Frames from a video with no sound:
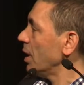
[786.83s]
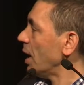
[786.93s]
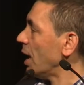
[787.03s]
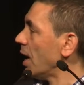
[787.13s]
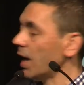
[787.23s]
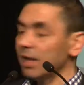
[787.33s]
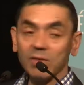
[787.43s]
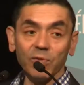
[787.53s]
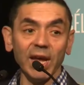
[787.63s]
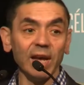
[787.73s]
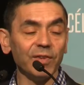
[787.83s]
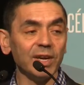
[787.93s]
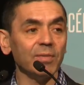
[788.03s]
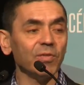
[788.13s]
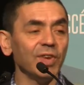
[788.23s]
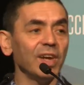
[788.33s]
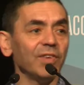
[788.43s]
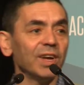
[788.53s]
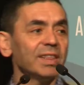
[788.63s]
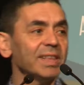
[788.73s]
And we have
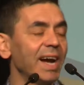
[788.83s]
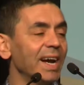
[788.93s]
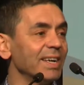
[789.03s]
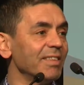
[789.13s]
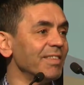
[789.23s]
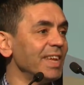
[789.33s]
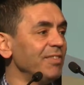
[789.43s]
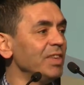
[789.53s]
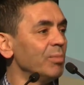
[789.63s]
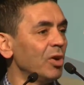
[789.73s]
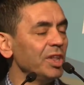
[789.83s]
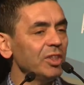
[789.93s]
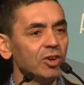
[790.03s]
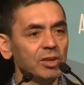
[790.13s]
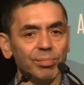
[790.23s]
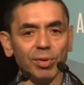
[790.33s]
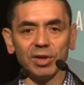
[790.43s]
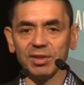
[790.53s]
a target safety monitoring board.